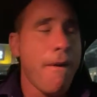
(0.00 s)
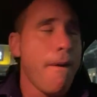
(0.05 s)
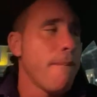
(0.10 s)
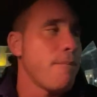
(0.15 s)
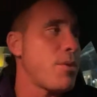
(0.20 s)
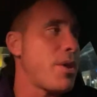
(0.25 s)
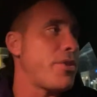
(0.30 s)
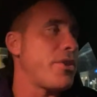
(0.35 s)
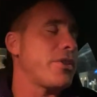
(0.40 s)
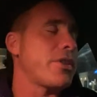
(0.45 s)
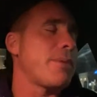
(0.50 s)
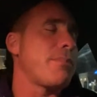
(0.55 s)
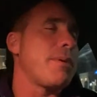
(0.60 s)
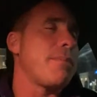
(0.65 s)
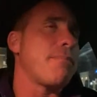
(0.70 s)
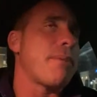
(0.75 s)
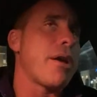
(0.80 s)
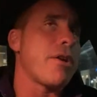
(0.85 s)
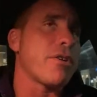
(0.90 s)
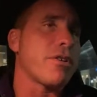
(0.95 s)
but I think they'd be
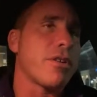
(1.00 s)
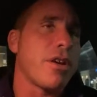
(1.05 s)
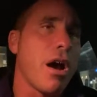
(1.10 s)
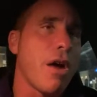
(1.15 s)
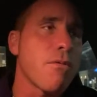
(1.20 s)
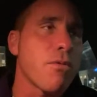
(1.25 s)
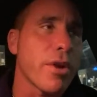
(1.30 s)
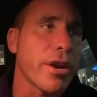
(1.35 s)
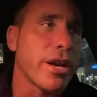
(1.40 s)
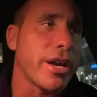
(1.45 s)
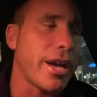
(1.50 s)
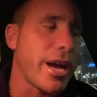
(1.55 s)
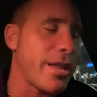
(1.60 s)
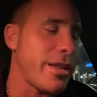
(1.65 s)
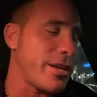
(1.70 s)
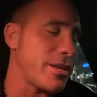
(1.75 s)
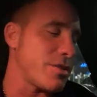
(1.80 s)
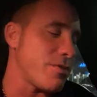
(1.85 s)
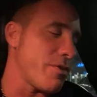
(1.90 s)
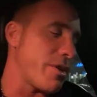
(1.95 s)
better covering a guy
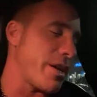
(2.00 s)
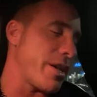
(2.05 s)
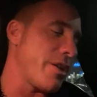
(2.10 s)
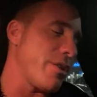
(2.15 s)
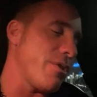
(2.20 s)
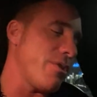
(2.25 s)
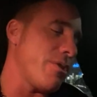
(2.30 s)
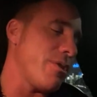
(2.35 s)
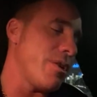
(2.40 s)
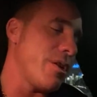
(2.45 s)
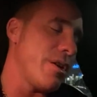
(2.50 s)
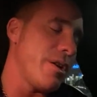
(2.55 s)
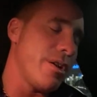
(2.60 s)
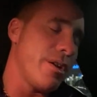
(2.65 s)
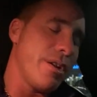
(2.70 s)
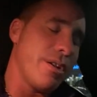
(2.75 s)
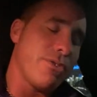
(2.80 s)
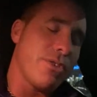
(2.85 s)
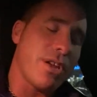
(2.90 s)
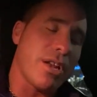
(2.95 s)
like Tyreek Hill
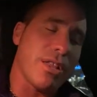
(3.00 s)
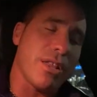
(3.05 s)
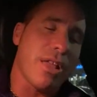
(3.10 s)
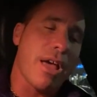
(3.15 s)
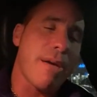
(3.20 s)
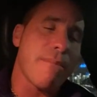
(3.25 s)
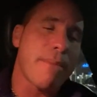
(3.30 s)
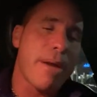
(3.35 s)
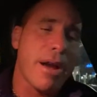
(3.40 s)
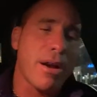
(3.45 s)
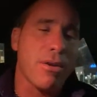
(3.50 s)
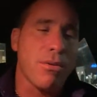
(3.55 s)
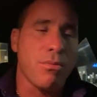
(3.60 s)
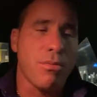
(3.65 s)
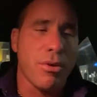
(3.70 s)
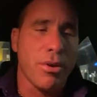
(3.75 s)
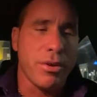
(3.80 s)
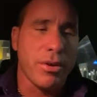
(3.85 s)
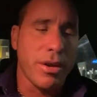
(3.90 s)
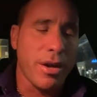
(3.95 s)
than a linebacker
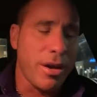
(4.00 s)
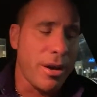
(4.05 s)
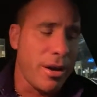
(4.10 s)
would.